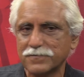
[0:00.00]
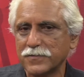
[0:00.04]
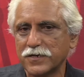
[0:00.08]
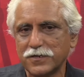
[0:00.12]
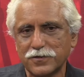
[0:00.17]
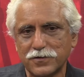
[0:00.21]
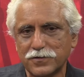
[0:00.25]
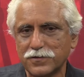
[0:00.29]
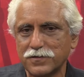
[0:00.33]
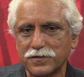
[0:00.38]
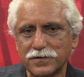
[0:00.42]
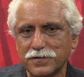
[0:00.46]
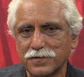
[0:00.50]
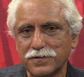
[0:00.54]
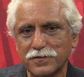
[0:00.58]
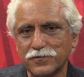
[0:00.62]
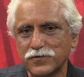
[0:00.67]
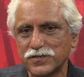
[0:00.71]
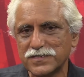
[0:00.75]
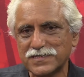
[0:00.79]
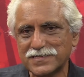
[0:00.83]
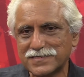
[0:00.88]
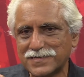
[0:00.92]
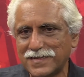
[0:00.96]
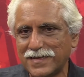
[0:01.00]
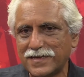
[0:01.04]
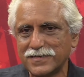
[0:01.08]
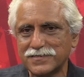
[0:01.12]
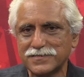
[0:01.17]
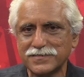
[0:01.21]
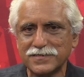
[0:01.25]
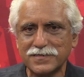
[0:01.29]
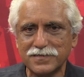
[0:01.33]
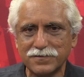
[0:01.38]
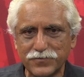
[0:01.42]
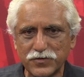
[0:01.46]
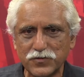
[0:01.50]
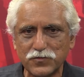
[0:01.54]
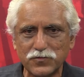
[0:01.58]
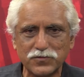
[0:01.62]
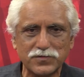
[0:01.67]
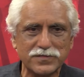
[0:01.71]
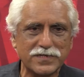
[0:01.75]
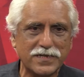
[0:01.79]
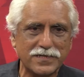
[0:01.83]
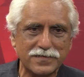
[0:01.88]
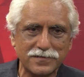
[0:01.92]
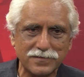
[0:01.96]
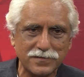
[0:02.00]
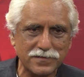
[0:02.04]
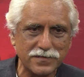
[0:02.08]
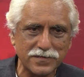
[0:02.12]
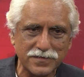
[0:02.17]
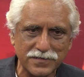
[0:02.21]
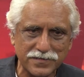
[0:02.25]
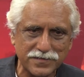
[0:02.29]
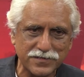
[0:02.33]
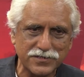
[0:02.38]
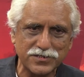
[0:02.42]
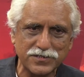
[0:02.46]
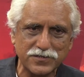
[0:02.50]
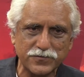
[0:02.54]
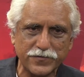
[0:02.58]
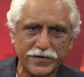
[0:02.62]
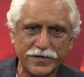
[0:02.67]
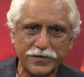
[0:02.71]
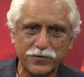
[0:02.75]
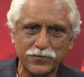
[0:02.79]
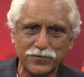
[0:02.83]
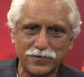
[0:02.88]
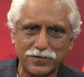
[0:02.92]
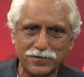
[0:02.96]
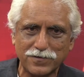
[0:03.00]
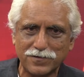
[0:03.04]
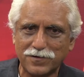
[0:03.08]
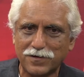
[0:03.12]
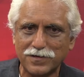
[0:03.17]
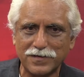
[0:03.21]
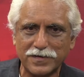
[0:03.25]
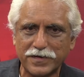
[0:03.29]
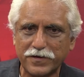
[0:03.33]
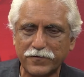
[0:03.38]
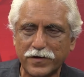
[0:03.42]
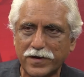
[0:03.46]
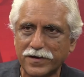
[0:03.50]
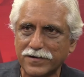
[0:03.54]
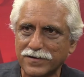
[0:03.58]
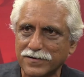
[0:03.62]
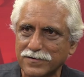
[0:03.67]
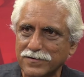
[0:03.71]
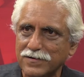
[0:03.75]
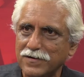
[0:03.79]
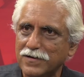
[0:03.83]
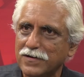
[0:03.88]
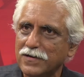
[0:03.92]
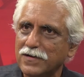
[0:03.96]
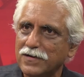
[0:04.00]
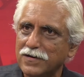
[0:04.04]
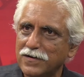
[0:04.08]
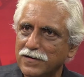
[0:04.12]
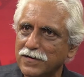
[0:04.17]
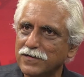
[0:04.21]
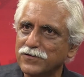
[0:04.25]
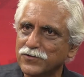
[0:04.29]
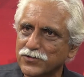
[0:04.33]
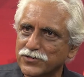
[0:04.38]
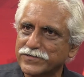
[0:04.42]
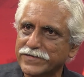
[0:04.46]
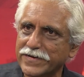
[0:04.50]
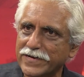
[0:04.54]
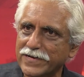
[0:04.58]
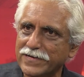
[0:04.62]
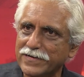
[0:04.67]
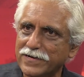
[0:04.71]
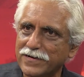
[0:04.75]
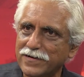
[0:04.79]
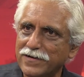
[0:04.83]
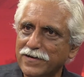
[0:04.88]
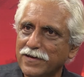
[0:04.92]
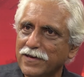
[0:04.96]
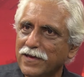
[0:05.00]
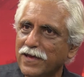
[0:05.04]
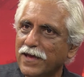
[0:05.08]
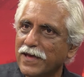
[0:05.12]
he was sledged and abused and the decisions went all haywire in Australia,